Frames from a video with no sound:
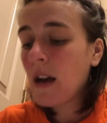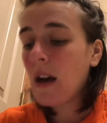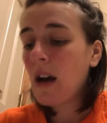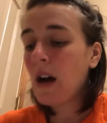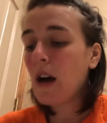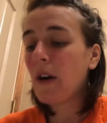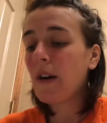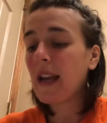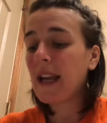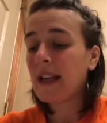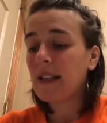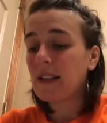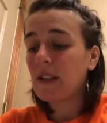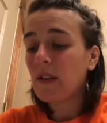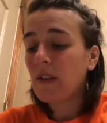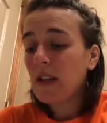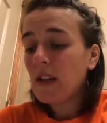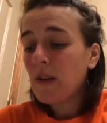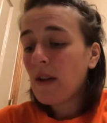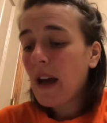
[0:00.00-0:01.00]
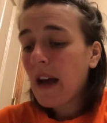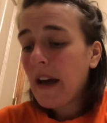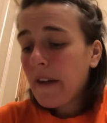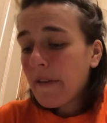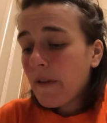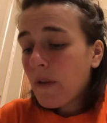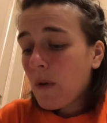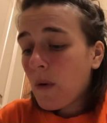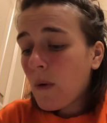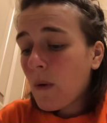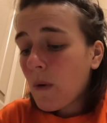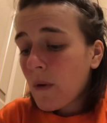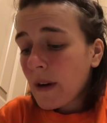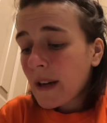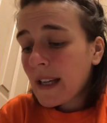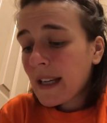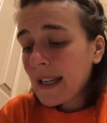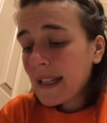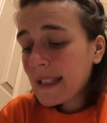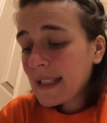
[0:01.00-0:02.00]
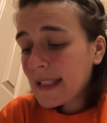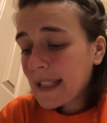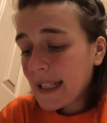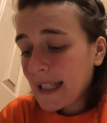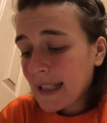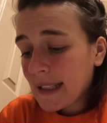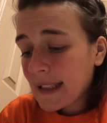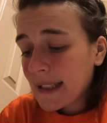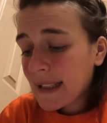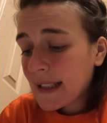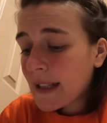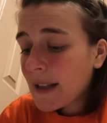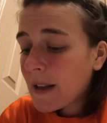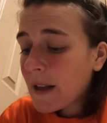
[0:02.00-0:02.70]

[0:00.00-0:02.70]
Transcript: Okay, so then you have orchitis.